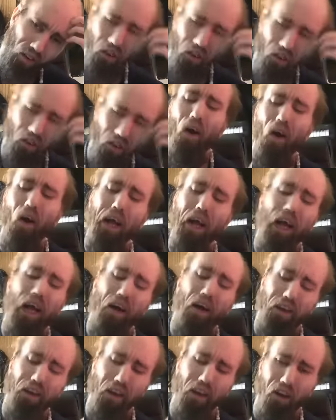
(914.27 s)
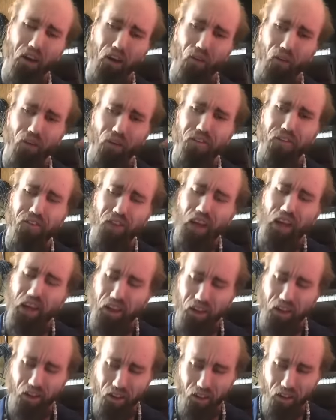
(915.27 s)
Y'all ain't out here doing
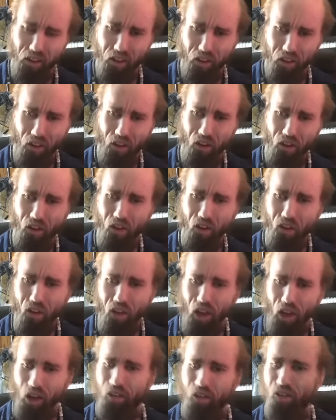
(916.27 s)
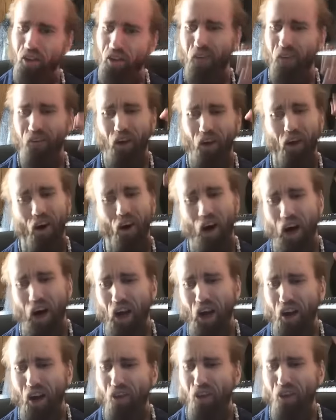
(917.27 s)
shit. Except a
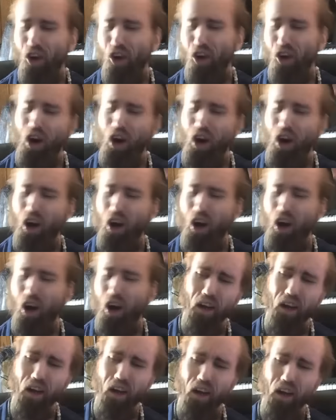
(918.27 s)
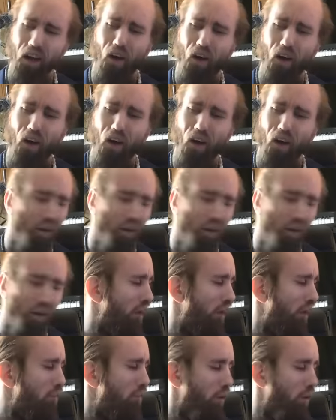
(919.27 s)
lot of talking on the internet like a bunch of
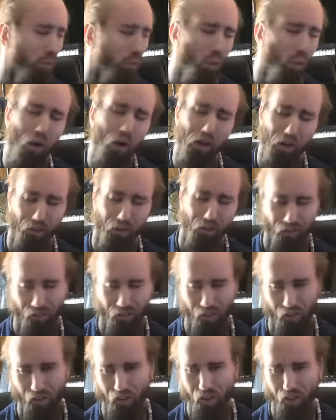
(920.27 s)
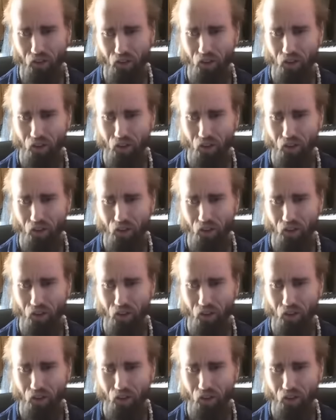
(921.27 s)
keyboard warriors.